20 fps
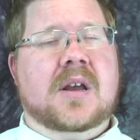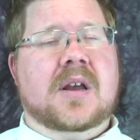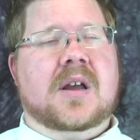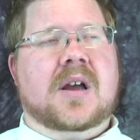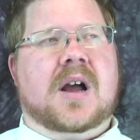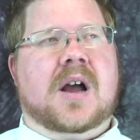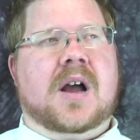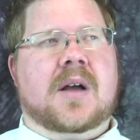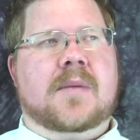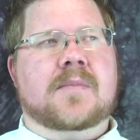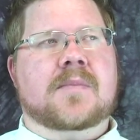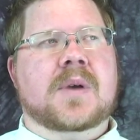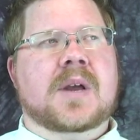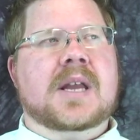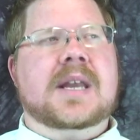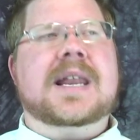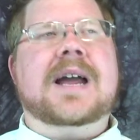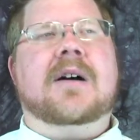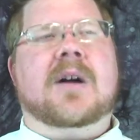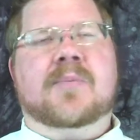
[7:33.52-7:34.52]
Now,
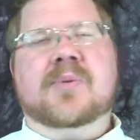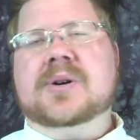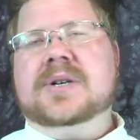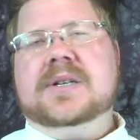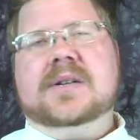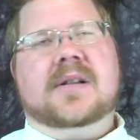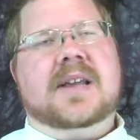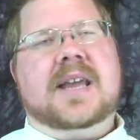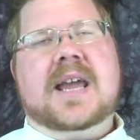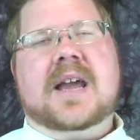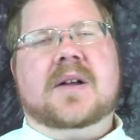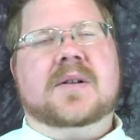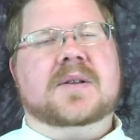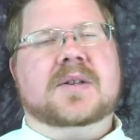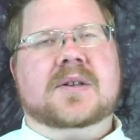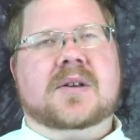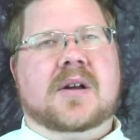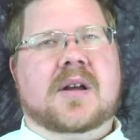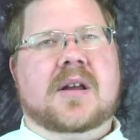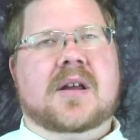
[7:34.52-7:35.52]
our personal
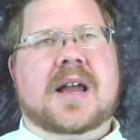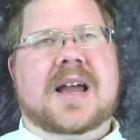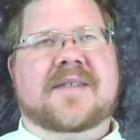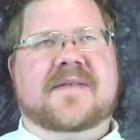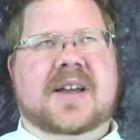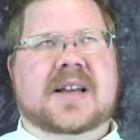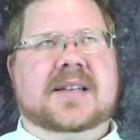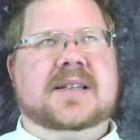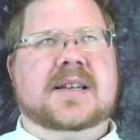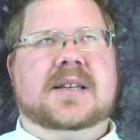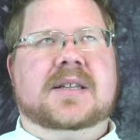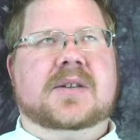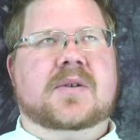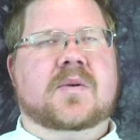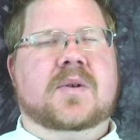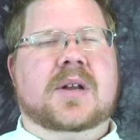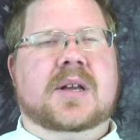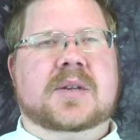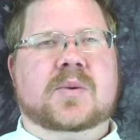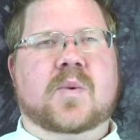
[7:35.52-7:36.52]
accounts have access to
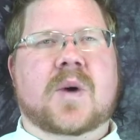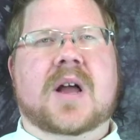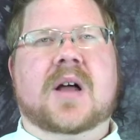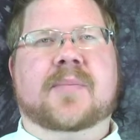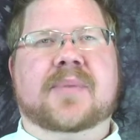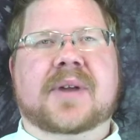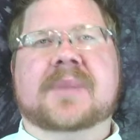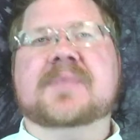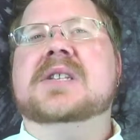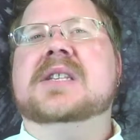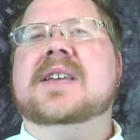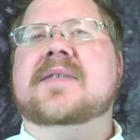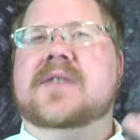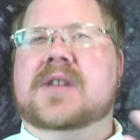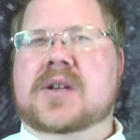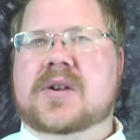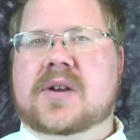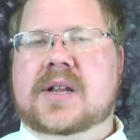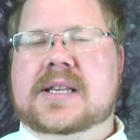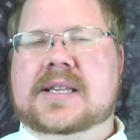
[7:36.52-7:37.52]
it as well, but I'm just giving
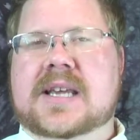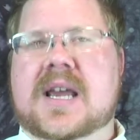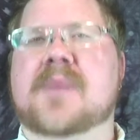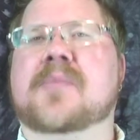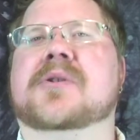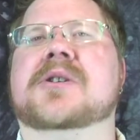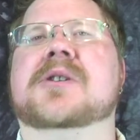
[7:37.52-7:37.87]
you an example.